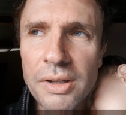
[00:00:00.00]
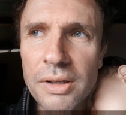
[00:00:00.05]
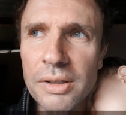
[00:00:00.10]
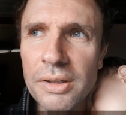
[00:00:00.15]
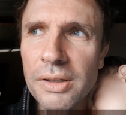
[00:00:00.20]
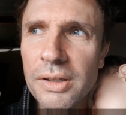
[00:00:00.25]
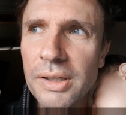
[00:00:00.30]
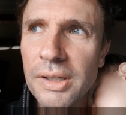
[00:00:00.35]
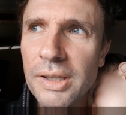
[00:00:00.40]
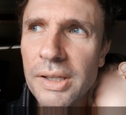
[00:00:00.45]

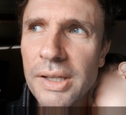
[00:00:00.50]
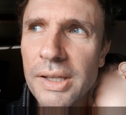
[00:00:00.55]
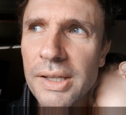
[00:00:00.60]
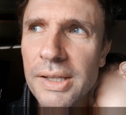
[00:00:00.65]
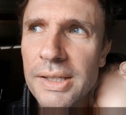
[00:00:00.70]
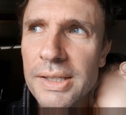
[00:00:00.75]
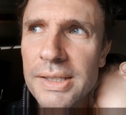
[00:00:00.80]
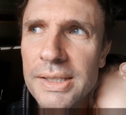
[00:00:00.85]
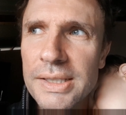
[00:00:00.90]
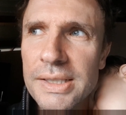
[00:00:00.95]
Like,
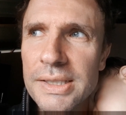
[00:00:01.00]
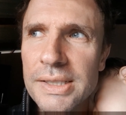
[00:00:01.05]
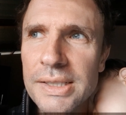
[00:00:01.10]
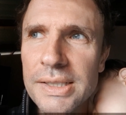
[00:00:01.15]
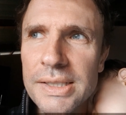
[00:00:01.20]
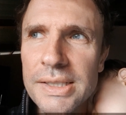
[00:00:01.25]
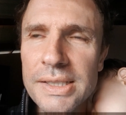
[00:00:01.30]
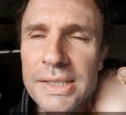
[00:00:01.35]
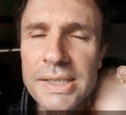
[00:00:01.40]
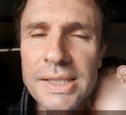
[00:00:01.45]

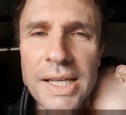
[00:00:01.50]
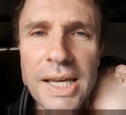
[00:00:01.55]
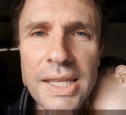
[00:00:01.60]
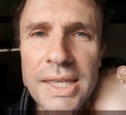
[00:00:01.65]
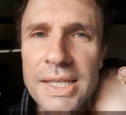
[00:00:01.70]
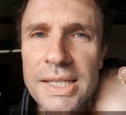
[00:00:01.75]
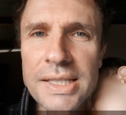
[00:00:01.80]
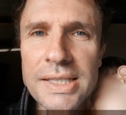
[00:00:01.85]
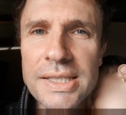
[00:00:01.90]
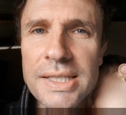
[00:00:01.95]
there's
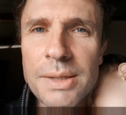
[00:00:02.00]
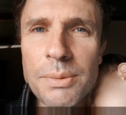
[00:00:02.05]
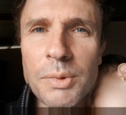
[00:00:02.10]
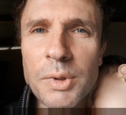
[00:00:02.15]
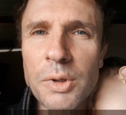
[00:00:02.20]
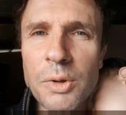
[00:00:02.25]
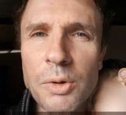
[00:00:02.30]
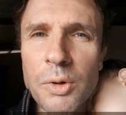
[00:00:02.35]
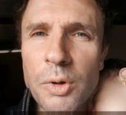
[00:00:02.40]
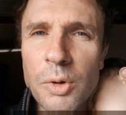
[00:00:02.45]
nothing
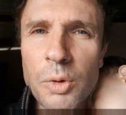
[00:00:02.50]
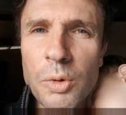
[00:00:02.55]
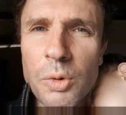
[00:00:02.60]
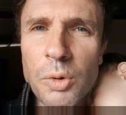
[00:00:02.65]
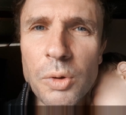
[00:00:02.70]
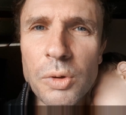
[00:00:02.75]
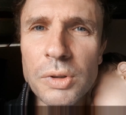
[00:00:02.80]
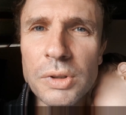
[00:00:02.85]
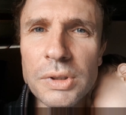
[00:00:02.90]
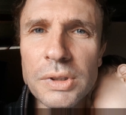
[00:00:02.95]
similar at
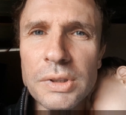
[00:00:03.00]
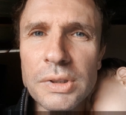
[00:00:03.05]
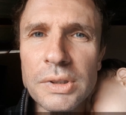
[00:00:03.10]
all